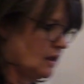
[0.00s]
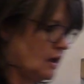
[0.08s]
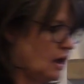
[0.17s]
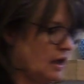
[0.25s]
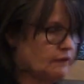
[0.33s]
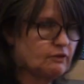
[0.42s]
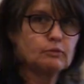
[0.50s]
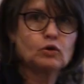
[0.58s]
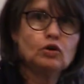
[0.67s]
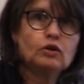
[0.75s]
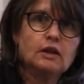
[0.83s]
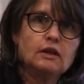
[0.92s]
I have some
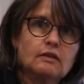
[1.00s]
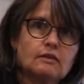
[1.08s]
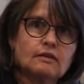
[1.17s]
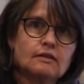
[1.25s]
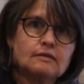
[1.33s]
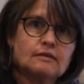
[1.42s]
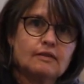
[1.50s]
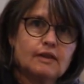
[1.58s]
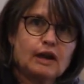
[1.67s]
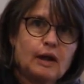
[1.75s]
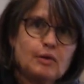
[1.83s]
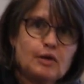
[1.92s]
cookies
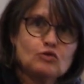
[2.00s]
that I'm going to